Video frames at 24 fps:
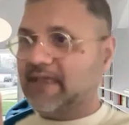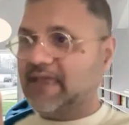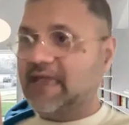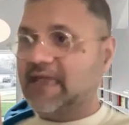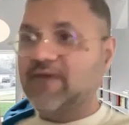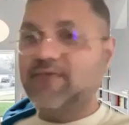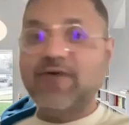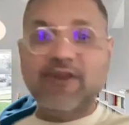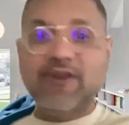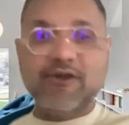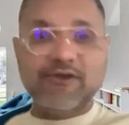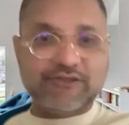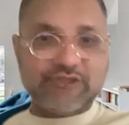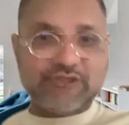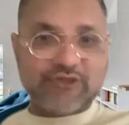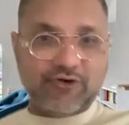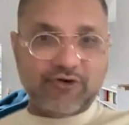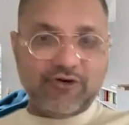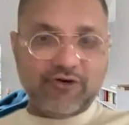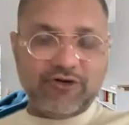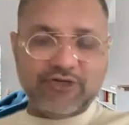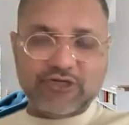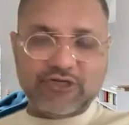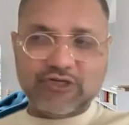in video
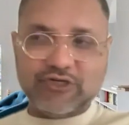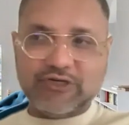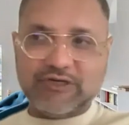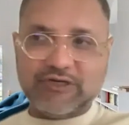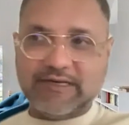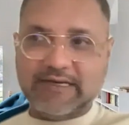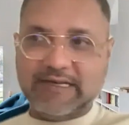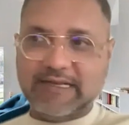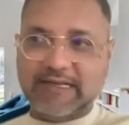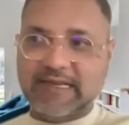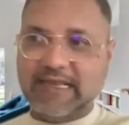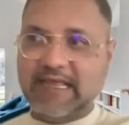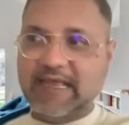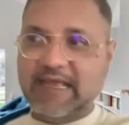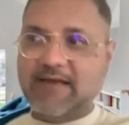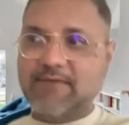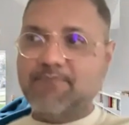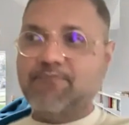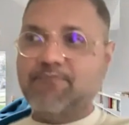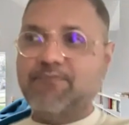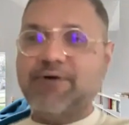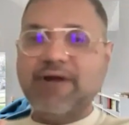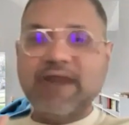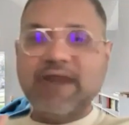search,
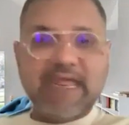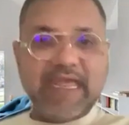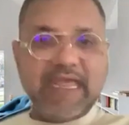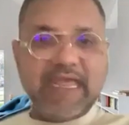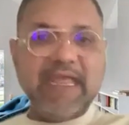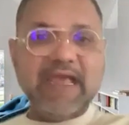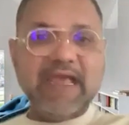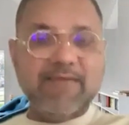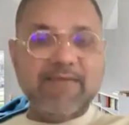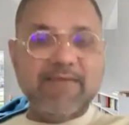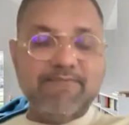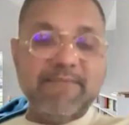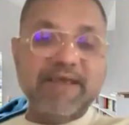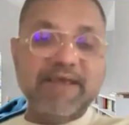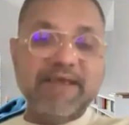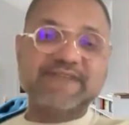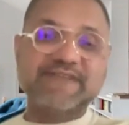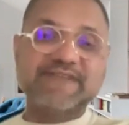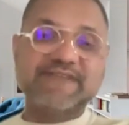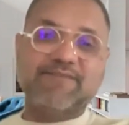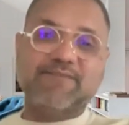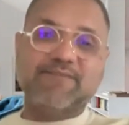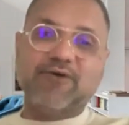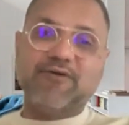bringing a
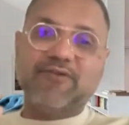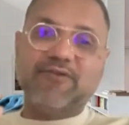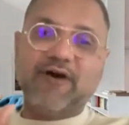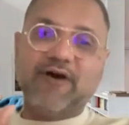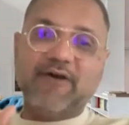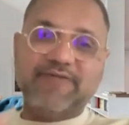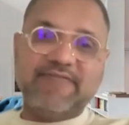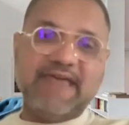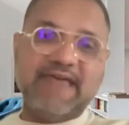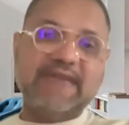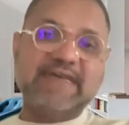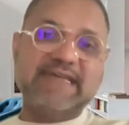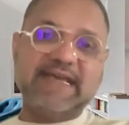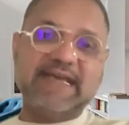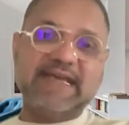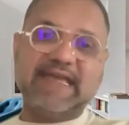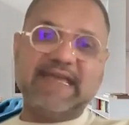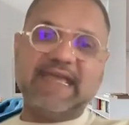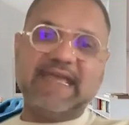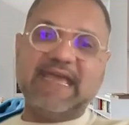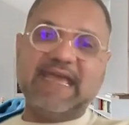mix of both authentic